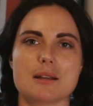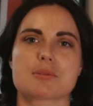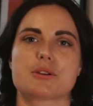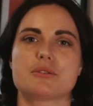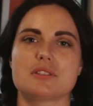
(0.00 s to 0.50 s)

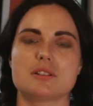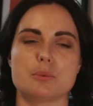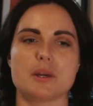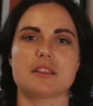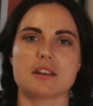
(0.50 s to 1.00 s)
improves
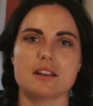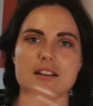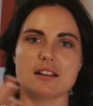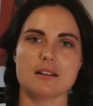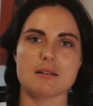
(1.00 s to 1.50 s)
with
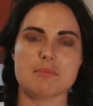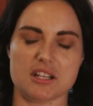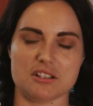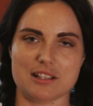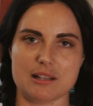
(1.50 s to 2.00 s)

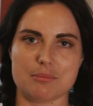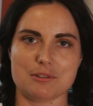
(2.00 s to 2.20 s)
better sleep.